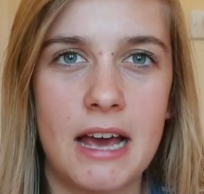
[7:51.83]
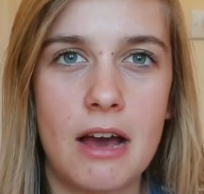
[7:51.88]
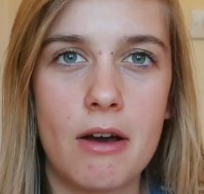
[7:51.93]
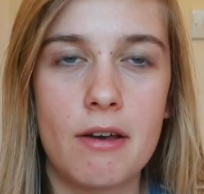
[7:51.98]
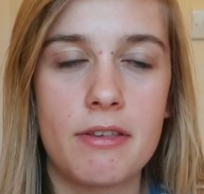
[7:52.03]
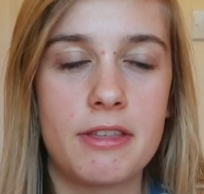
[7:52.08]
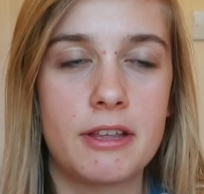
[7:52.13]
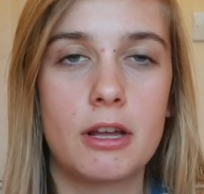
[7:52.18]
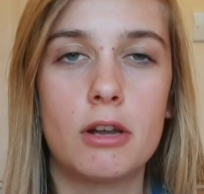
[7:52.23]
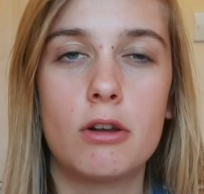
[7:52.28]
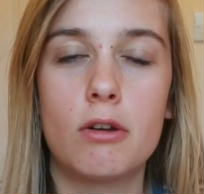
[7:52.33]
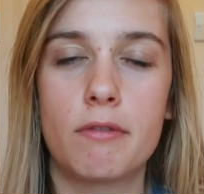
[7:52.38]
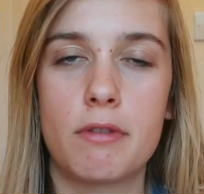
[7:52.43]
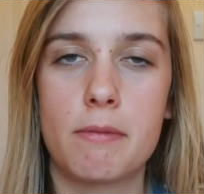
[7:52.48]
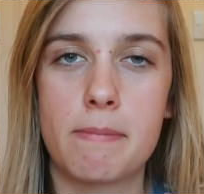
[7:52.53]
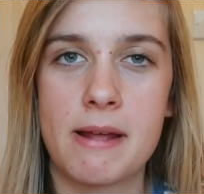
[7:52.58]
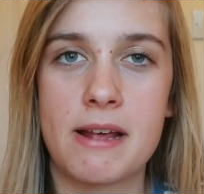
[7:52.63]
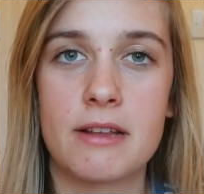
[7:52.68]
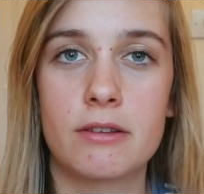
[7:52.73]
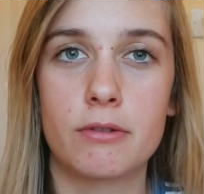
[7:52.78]
out. I think a lot of the
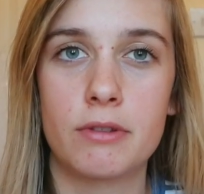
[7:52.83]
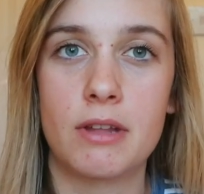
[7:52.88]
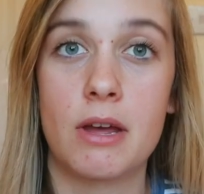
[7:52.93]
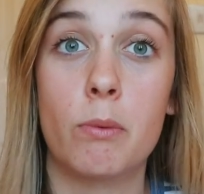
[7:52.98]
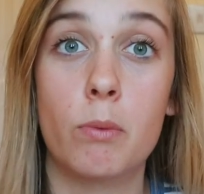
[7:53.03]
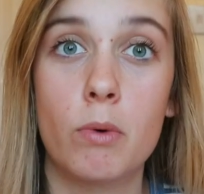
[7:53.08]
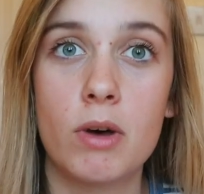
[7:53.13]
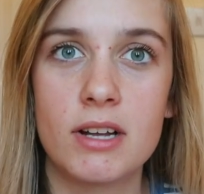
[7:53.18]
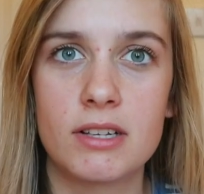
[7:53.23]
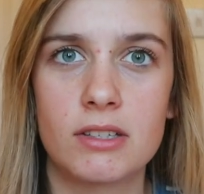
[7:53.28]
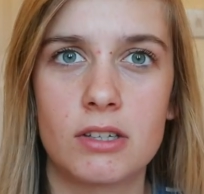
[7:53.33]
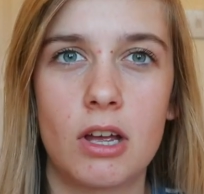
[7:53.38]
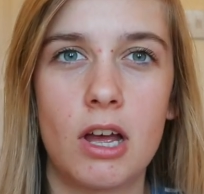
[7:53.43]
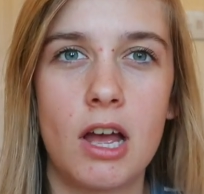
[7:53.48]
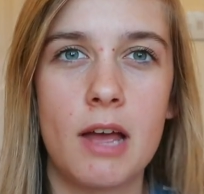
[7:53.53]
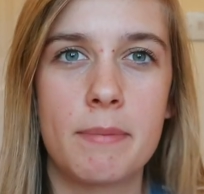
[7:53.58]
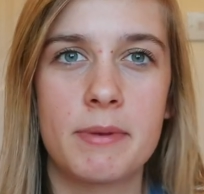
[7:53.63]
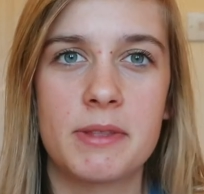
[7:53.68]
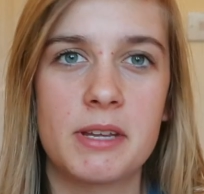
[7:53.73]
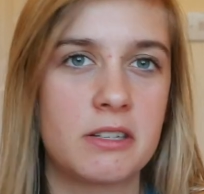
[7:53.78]
players on there were
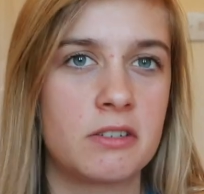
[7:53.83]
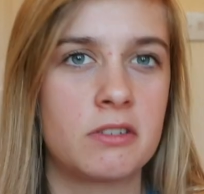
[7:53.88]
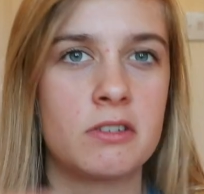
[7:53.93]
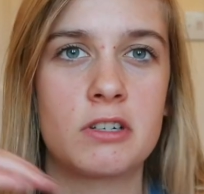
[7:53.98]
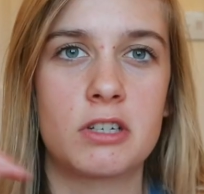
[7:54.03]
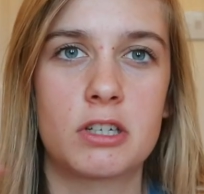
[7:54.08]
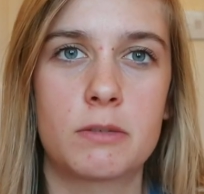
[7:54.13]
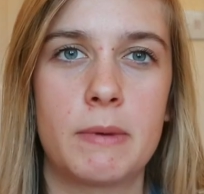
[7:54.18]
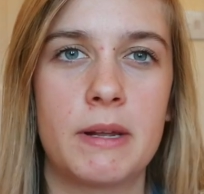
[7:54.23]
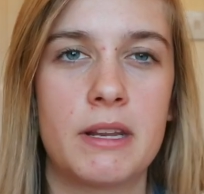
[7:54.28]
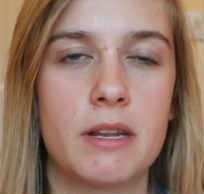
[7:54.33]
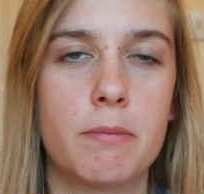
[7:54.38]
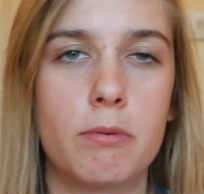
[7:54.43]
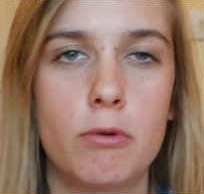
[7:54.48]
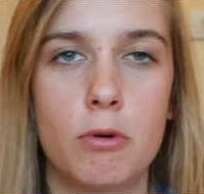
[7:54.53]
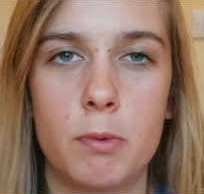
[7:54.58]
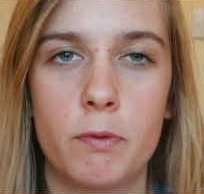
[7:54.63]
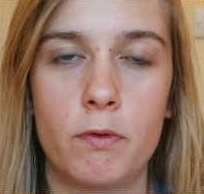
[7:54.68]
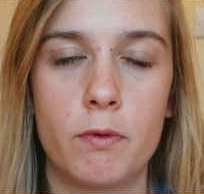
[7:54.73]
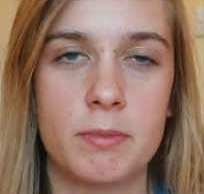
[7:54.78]
tired, but that doesn't explain the
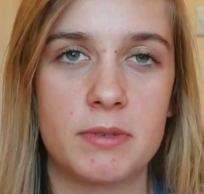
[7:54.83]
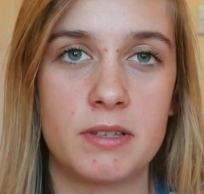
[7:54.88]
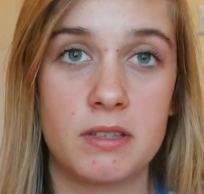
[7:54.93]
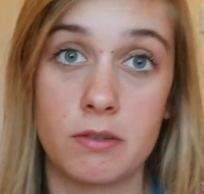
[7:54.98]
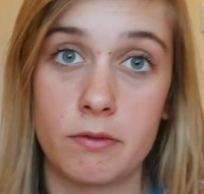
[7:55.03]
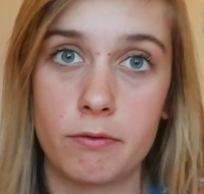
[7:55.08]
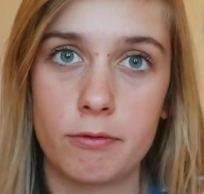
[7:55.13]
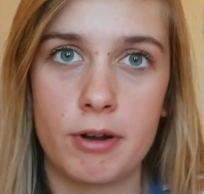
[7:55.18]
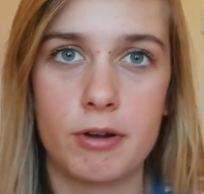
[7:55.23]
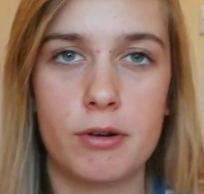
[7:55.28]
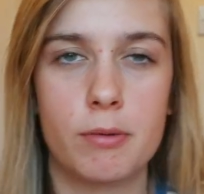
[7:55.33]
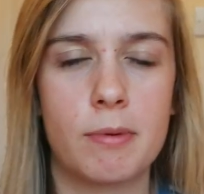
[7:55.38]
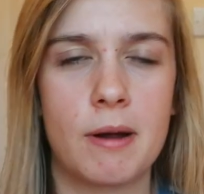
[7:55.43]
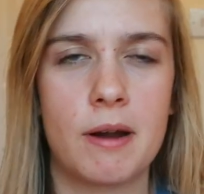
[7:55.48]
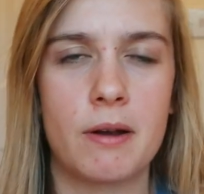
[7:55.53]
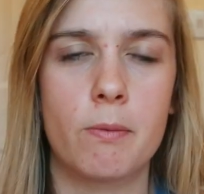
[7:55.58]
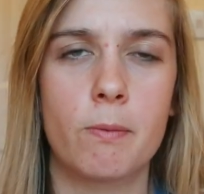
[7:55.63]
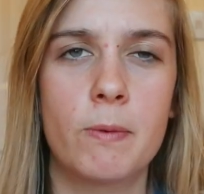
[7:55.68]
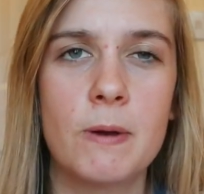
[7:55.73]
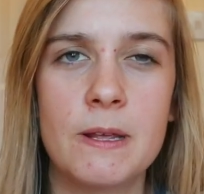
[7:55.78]
poor performances of Fred or
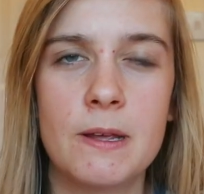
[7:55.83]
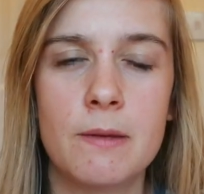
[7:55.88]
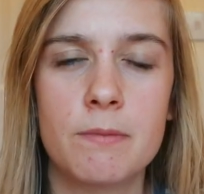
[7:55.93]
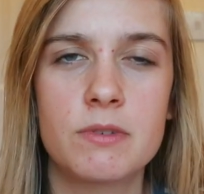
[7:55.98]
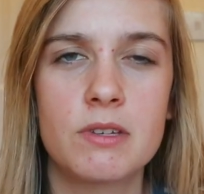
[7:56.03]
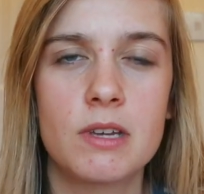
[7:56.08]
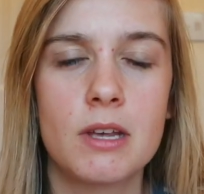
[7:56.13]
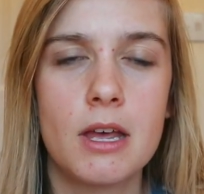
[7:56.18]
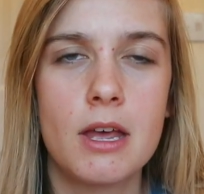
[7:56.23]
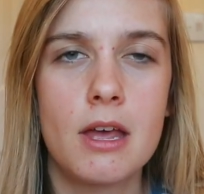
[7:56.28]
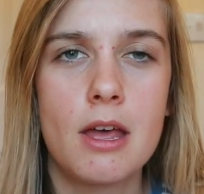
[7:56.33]
Brandon Williams.